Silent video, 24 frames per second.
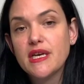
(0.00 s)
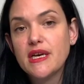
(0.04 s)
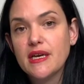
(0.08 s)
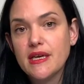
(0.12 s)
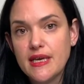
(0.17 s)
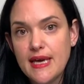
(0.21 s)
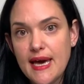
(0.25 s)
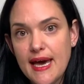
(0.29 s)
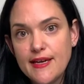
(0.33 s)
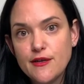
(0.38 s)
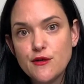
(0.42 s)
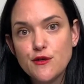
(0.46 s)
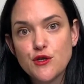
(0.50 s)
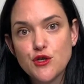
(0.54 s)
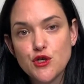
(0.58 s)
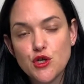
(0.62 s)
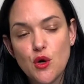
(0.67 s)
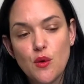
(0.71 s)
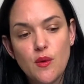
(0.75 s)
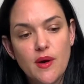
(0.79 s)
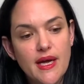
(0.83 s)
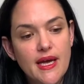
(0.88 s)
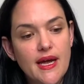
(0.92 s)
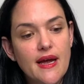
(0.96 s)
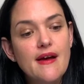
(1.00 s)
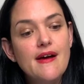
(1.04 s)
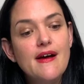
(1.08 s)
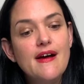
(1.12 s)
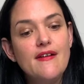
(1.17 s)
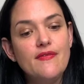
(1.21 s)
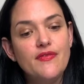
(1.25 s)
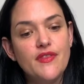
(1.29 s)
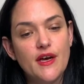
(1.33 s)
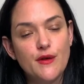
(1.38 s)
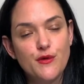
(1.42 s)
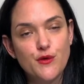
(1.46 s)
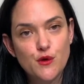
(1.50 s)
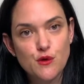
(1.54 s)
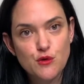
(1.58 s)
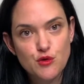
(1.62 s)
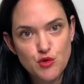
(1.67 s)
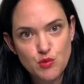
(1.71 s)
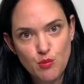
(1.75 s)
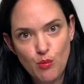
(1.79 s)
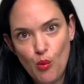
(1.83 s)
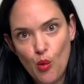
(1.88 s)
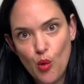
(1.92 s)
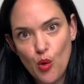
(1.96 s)
again showing that
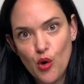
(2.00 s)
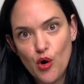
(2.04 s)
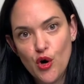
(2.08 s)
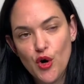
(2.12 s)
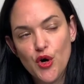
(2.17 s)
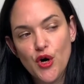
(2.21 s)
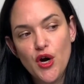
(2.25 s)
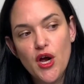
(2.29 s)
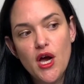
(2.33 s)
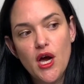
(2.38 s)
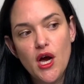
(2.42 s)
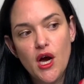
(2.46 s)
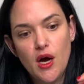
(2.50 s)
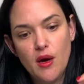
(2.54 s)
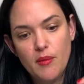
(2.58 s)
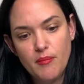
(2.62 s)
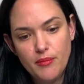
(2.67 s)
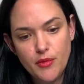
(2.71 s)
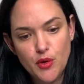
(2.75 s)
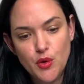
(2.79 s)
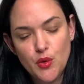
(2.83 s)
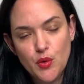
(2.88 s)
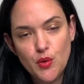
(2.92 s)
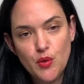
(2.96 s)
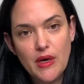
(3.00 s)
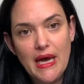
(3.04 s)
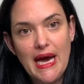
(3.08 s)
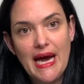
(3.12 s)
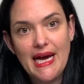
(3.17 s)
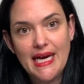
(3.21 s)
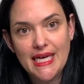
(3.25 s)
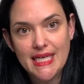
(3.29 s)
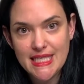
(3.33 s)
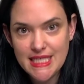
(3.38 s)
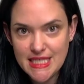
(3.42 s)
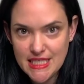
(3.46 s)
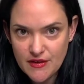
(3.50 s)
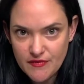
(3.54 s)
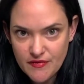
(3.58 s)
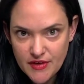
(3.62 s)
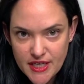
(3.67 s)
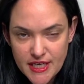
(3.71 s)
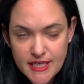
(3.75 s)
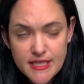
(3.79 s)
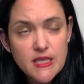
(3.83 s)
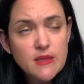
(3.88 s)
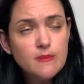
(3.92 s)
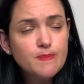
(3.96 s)
there's more immune
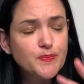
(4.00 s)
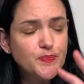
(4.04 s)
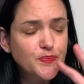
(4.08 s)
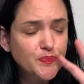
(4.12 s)
activity